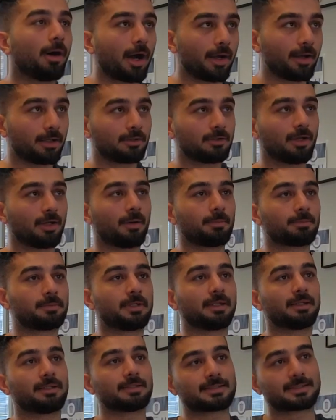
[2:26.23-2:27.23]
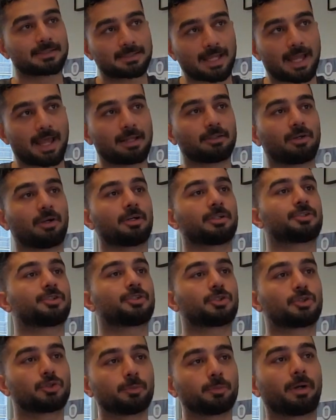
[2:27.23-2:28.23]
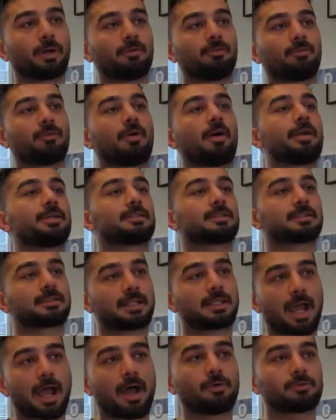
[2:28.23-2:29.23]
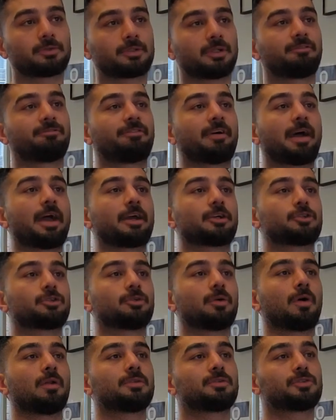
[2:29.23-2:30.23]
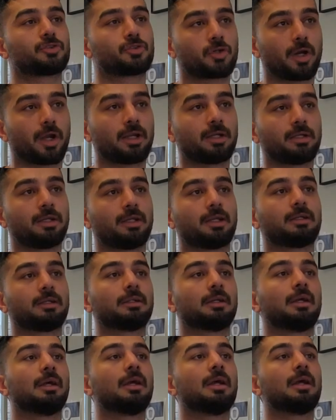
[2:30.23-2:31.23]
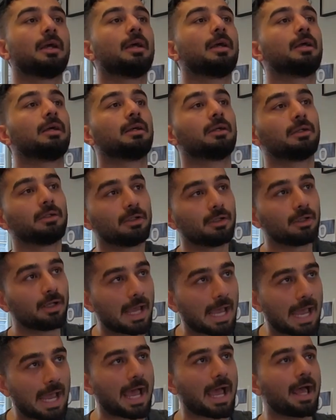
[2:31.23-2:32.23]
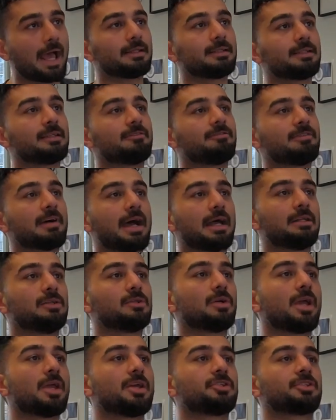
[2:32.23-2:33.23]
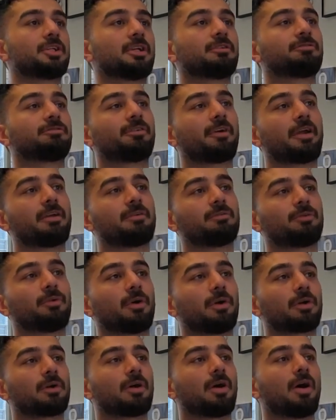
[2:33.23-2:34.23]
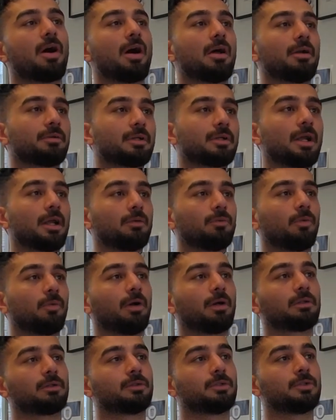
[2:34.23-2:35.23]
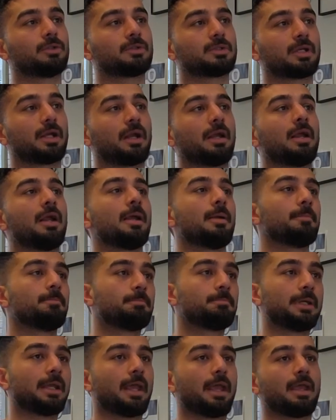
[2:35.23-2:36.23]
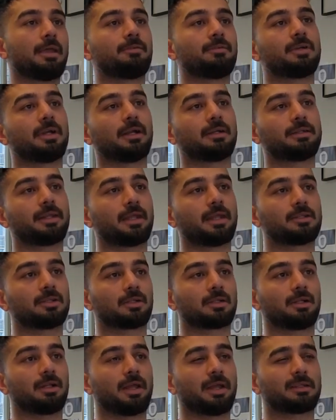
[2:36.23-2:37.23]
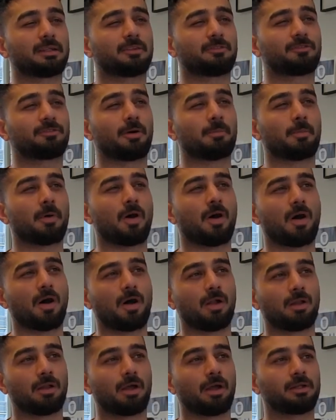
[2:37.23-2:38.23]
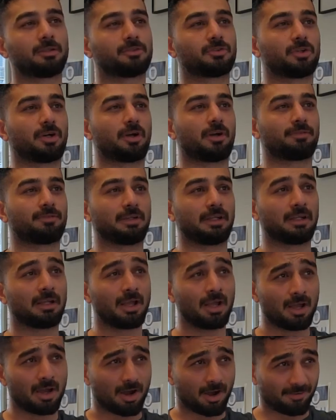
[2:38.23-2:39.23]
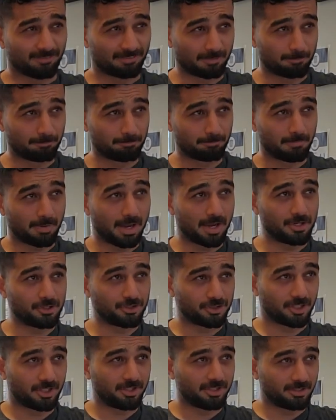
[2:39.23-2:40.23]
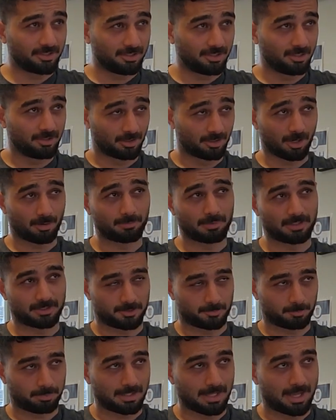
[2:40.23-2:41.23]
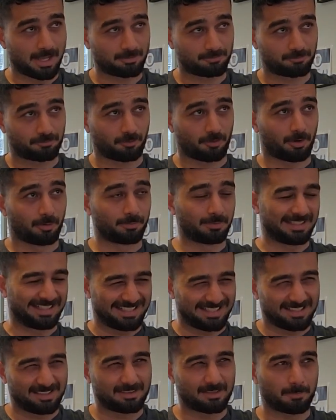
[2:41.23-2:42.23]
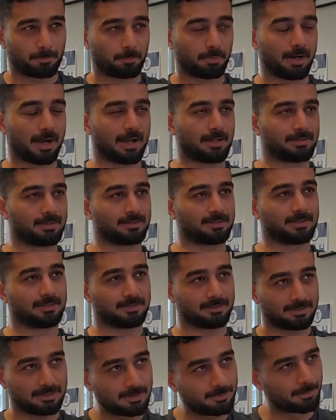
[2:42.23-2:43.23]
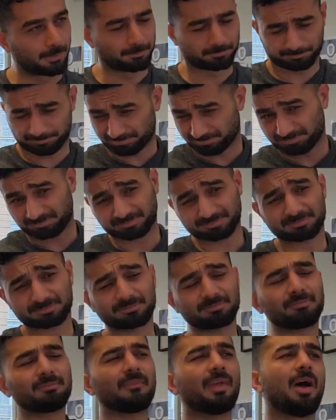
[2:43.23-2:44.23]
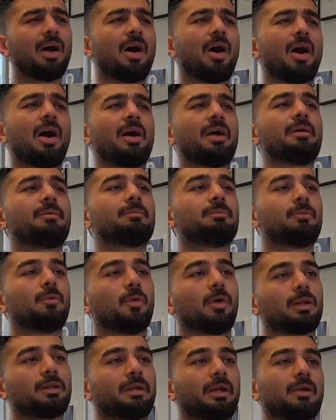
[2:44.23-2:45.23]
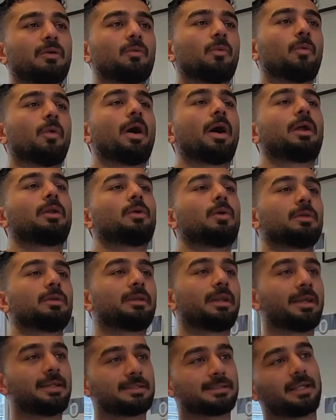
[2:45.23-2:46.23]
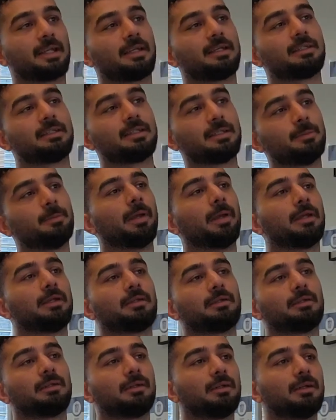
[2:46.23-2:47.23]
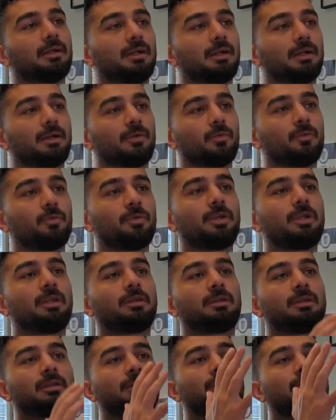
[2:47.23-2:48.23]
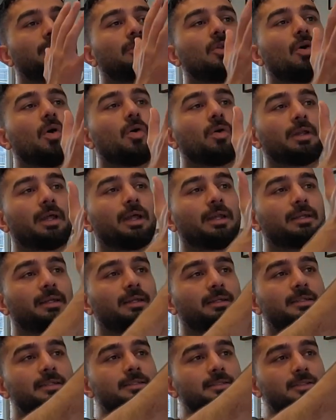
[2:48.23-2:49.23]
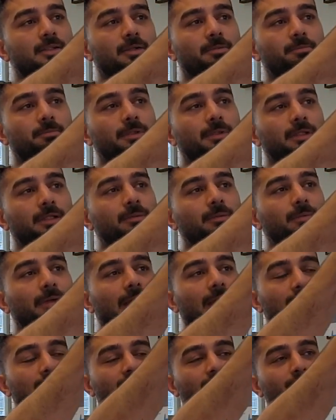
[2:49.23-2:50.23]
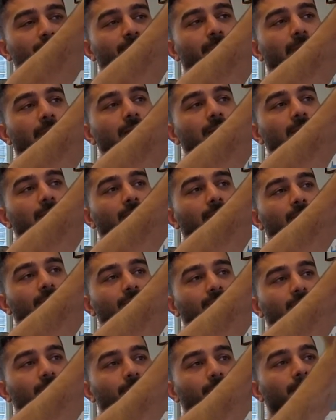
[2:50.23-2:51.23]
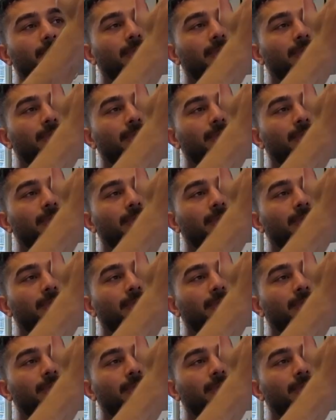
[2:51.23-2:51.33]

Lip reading: adopting a standard supervised counterfactual training and evaluation framework on real-world user behavior data collected from online traffic of a major e-commerce platform, in the parentheses eBay. I am wondering, why don't they say eBay? We know that it is on eBay at the beginning of the,